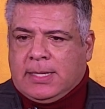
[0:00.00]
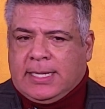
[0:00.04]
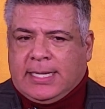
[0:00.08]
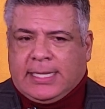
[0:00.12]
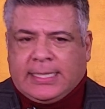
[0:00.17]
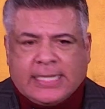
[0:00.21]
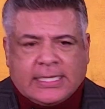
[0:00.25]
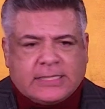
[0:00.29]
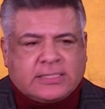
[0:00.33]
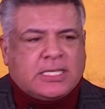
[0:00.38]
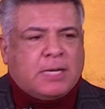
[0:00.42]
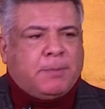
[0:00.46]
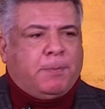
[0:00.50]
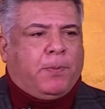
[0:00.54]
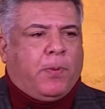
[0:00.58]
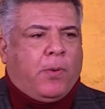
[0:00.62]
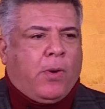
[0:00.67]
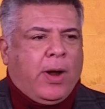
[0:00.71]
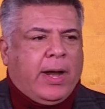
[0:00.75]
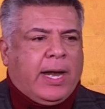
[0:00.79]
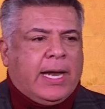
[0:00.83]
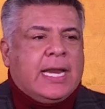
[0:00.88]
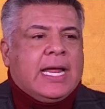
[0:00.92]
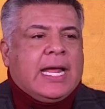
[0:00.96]
This is
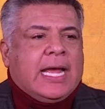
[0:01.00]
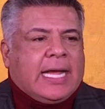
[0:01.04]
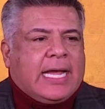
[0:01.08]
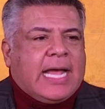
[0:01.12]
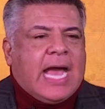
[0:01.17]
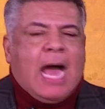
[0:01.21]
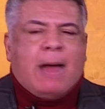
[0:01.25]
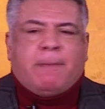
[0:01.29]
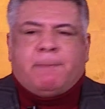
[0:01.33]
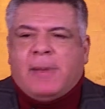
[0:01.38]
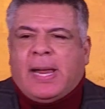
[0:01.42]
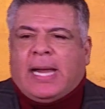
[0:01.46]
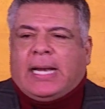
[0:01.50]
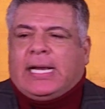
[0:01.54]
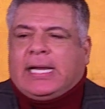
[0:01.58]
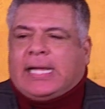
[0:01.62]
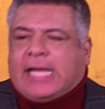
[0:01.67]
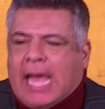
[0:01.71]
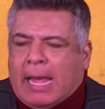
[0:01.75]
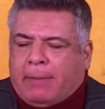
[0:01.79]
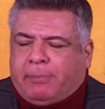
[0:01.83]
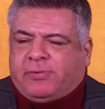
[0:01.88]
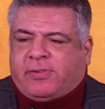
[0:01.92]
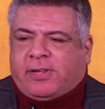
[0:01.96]
important. God
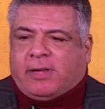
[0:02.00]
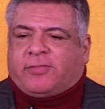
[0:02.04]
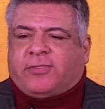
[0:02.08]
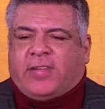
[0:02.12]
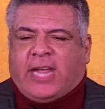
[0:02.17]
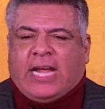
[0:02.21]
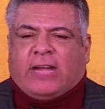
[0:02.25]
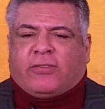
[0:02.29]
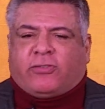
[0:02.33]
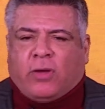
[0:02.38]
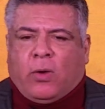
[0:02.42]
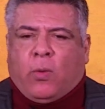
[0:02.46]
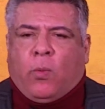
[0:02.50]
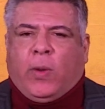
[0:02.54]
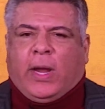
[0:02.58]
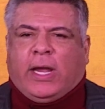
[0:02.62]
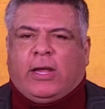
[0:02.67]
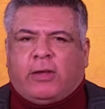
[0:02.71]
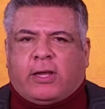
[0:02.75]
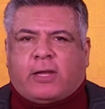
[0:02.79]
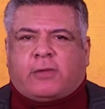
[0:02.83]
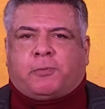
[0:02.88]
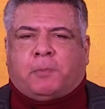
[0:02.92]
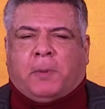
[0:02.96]
keeps us here so we
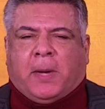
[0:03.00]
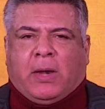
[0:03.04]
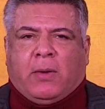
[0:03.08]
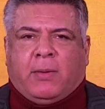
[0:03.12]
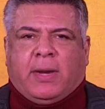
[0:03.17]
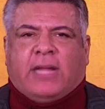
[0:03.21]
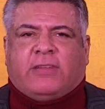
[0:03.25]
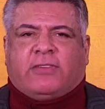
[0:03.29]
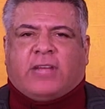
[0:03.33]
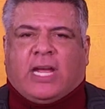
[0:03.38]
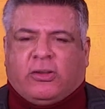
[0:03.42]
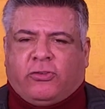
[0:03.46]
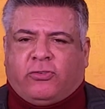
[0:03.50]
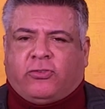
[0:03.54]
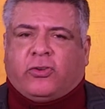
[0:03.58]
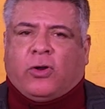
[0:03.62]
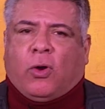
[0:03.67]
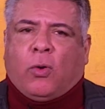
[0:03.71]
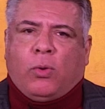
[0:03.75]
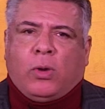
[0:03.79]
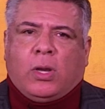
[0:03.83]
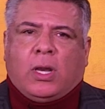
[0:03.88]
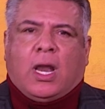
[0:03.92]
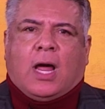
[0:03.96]
experience and show
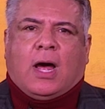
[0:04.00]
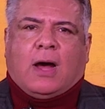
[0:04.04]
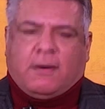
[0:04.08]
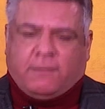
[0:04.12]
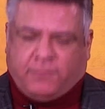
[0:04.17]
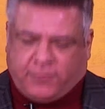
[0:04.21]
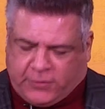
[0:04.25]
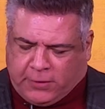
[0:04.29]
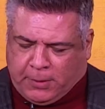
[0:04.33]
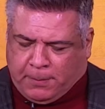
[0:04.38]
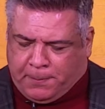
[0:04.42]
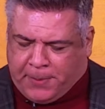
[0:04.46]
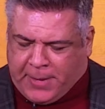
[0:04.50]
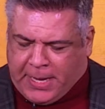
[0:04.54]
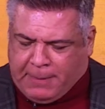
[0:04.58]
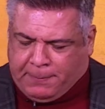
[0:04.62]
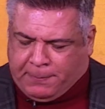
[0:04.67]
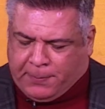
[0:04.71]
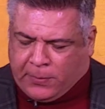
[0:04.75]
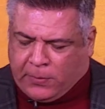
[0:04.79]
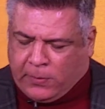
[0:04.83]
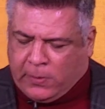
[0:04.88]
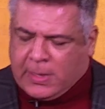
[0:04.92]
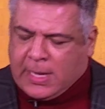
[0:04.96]
love to
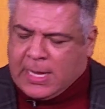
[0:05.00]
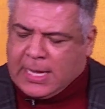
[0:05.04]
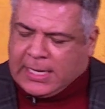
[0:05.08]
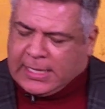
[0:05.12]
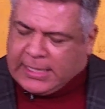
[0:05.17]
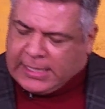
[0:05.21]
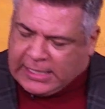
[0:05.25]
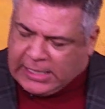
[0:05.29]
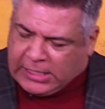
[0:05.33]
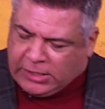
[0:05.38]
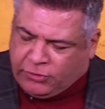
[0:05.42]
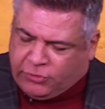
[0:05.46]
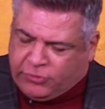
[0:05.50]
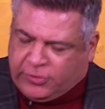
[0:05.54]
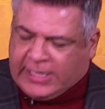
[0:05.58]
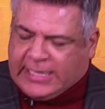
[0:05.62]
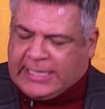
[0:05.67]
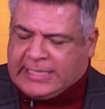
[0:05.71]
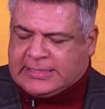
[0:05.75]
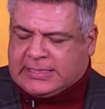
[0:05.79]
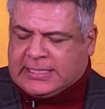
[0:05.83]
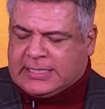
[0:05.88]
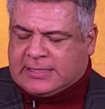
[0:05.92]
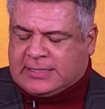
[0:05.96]
people in
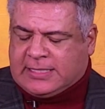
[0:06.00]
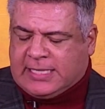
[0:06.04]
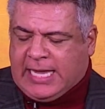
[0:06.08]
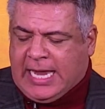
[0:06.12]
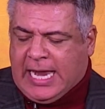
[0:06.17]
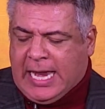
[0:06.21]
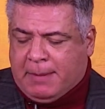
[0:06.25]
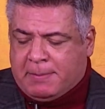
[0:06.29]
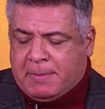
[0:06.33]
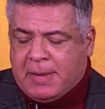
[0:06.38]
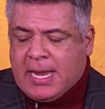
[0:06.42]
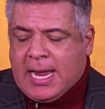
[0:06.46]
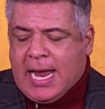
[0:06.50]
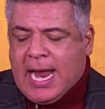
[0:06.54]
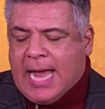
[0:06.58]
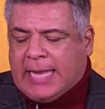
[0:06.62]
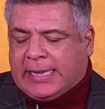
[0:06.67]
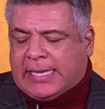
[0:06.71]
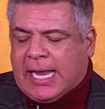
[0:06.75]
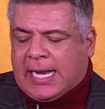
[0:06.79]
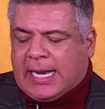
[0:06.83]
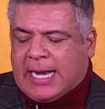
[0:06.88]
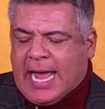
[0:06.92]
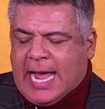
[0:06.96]
Jesus' name. And
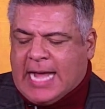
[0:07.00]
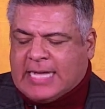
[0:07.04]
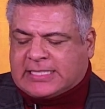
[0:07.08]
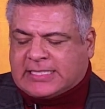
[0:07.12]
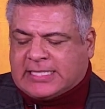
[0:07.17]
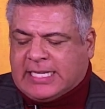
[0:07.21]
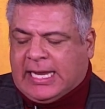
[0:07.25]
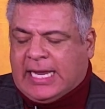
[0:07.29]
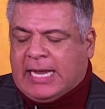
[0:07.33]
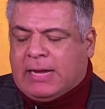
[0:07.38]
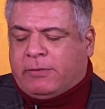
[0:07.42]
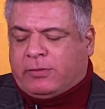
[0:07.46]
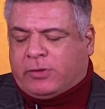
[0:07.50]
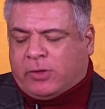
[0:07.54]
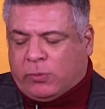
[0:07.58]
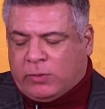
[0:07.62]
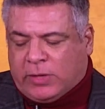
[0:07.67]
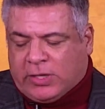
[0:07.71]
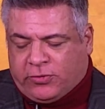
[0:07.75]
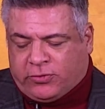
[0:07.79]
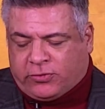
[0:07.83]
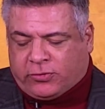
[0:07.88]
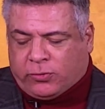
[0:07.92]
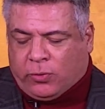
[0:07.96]
then lastly, through
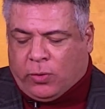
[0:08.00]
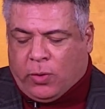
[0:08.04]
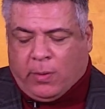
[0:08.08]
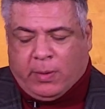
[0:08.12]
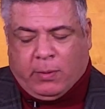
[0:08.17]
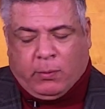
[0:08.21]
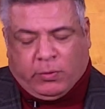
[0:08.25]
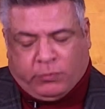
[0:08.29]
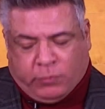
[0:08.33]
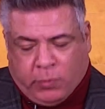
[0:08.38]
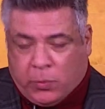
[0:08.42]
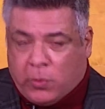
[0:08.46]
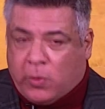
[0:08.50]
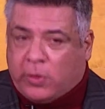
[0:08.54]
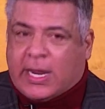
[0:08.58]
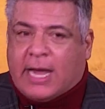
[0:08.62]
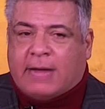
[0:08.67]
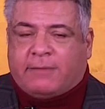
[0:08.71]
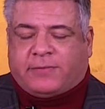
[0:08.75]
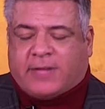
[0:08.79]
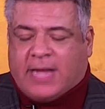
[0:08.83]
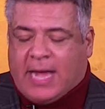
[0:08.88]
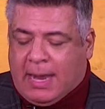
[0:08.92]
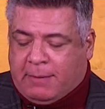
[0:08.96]
this story, which we won't
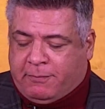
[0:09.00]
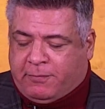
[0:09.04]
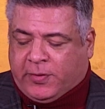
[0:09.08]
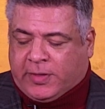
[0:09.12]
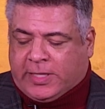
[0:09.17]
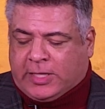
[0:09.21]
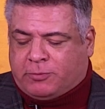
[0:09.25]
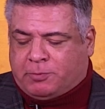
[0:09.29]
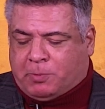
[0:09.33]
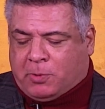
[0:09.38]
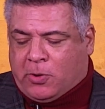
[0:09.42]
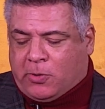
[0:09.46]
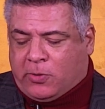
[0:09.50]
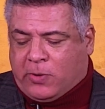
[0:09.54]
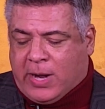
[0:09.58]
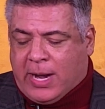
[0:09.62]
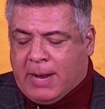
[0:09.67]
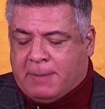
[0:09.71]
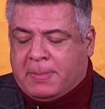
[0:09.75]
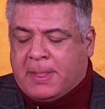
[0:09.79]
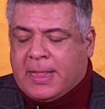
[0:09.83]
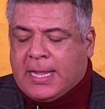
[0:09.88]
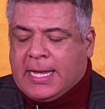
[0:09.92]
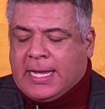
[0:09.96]
have time for this
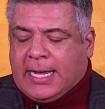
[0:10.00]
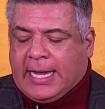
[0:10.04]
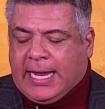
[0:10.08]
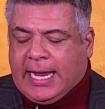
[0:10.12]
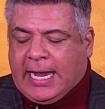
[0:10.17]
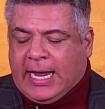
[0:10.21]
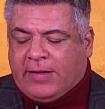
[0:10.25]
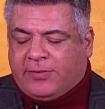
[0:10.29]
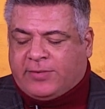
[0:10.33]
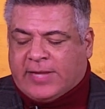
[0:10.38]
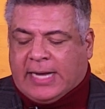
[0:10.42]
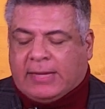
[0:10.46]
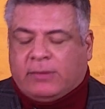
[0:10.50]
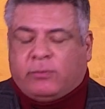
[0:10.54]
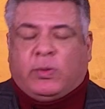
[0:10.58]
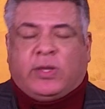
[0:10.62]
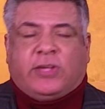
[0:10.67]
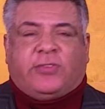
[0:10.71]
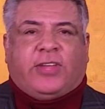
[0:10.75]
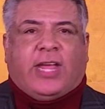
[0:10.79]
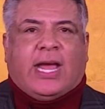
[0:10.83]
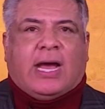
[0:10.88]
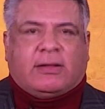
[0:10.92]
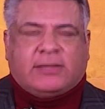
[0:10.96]
program, is that we
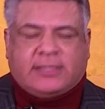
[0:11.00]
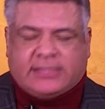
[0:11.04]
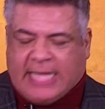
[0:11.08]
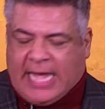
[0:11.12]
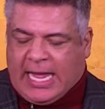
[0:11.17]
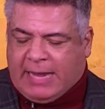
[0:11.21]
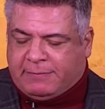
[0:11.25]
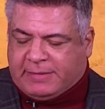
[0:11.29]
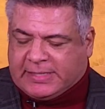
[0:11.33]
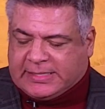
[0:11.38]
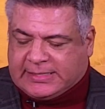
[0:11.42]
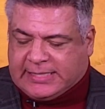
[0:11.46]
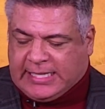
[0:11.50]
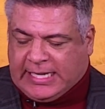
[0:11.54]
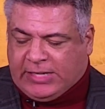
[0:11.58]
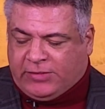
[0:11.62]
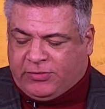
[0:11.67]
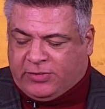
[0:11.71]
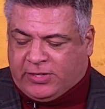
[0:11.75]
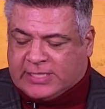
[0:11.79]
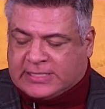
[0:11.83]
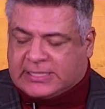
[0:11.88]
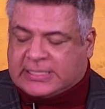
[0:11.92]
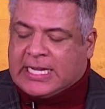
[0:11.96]
see how David
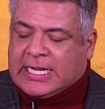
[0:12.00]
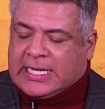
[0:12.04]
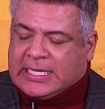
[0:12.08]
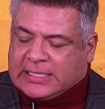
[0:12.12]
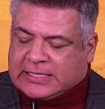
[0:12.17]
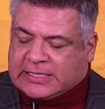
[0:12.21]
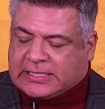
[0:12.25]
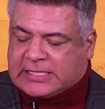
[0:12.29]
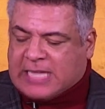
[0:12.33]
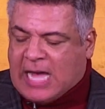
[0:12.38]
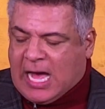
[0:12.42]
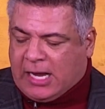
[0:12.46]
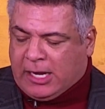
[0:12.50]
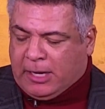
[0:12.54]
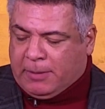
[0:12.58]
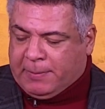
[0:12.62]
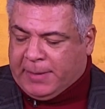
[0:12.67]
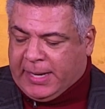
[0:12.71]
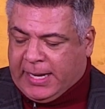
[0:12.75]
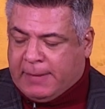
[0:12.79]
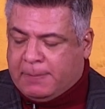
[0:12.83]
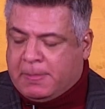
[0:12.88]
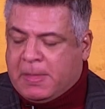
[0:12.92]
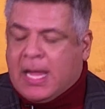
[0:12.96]
teaches
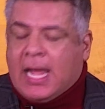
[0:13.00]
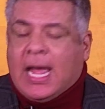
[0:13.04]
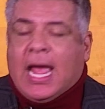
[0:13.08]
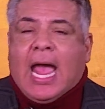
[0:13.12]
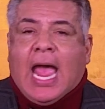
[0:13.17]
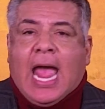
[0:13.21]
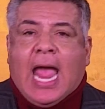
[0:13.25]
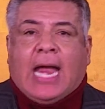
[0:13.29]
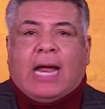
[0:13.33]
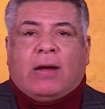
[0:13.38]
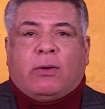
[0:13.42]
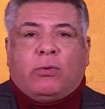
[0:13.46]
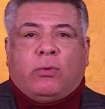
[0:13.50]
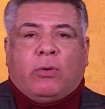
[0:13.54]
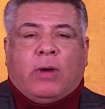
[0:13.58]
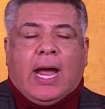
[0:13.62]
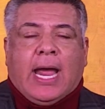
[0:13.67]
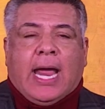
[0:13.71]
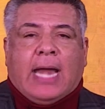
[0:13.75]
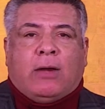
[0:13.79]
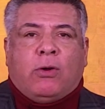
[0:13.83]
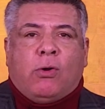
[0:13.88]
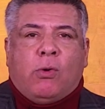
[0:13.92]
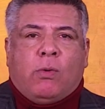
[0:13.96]
Solomon.
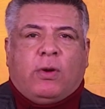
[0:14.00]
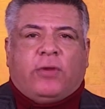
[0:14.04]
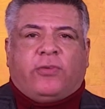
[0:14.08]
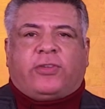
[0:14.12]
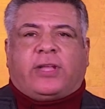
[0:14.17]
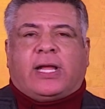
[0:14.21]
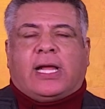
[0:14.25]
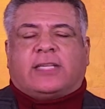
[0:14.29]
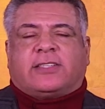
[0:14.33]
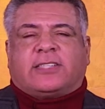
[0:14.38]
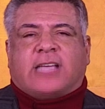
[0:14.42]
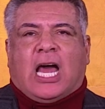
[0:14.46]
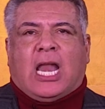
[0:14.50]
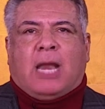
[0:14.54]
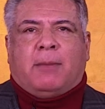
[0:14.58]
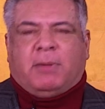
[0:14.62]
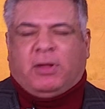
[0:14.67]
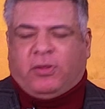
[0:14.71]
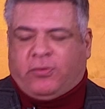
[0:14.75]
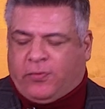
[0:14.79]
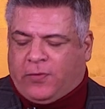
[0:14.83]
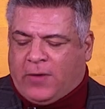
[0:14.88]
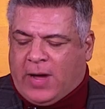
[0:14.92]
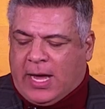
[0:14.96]
And who was
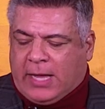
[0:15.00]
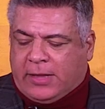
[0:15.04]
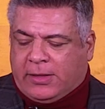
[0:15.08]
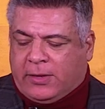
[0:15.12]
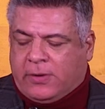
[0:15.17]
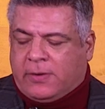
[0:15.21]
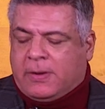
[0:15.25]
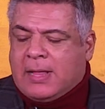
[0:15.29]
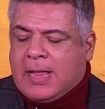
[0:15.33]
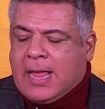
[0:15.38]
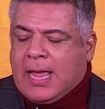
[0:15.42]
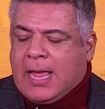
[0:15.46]
Solomon's father?